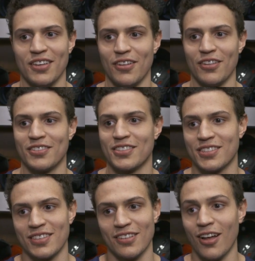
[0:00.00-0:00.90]
You know,
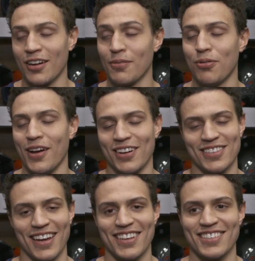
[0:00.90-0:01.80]
that's a lot of good
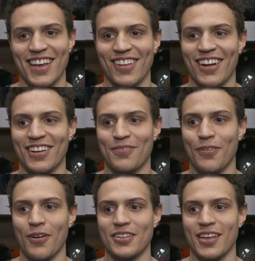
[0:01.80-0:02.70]
players, like I said, a lot of good
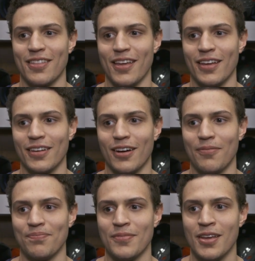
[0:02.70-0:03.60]
forwards. I think, you
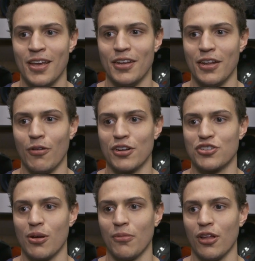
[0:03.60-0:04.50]
know, you want
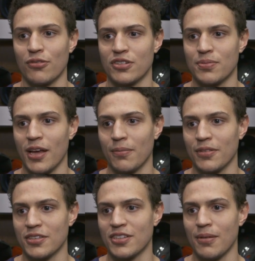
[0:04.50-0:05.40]
to show them a little respect,
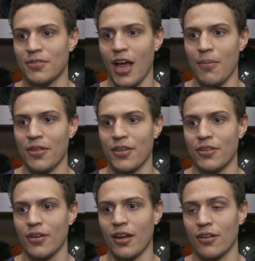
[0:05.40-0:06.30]
but at the same time, I
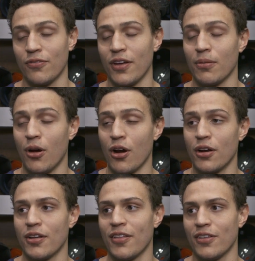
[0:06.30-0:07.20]
think you got to defend them
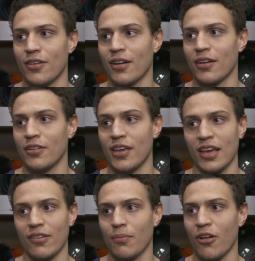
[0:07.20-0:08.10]
hard. I think you
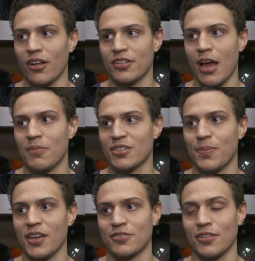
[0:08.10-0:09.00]
can't give them a lot of time and
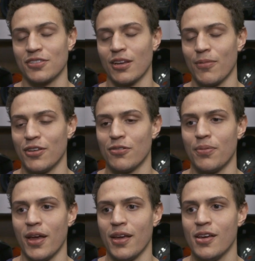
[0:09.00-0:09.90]
space or else they can make you
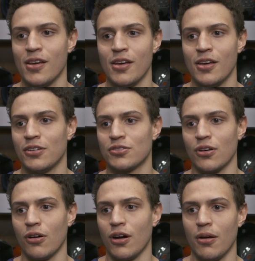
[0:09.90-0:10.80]
pay.
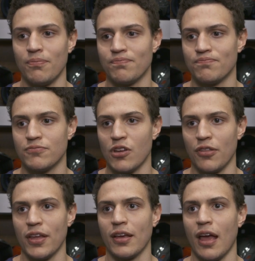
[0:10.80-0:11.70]
So, you know,
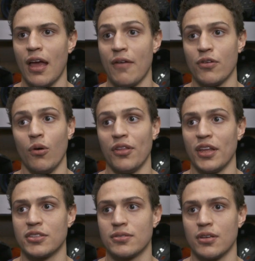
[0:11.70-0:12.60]
I think
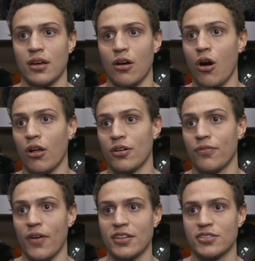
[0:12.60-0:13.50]
everyone that's all our
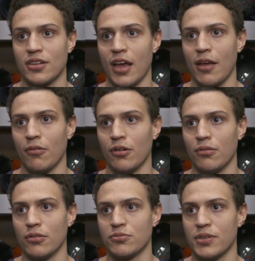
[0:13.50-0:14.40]
defense tonight
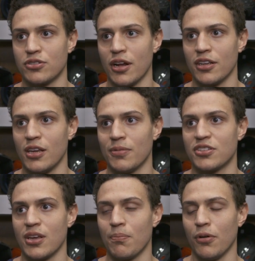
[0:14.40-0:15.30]
will be trying to keep
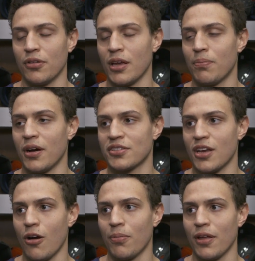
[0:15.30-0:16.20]
it simple and get
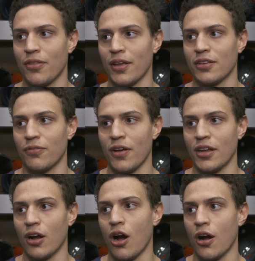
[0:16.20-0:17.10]
pucks out. But I think
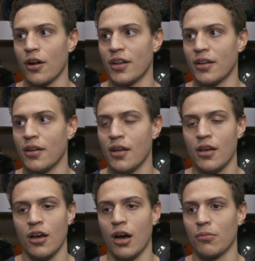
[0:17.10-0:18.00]
defending hard and
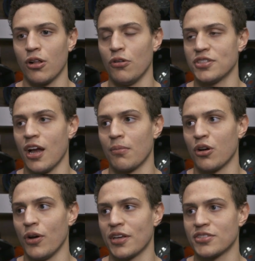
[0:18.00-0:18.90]
closing on
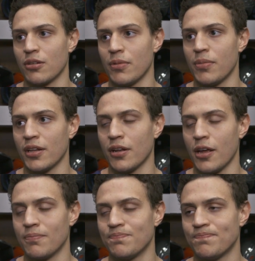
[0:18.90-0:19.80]
them quick is going to be big
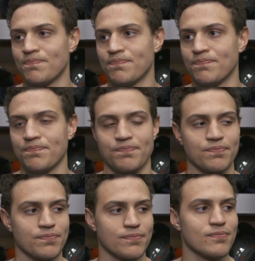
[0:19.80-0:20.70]
tonight.
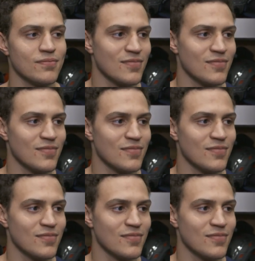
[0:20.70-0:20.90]
Thanks,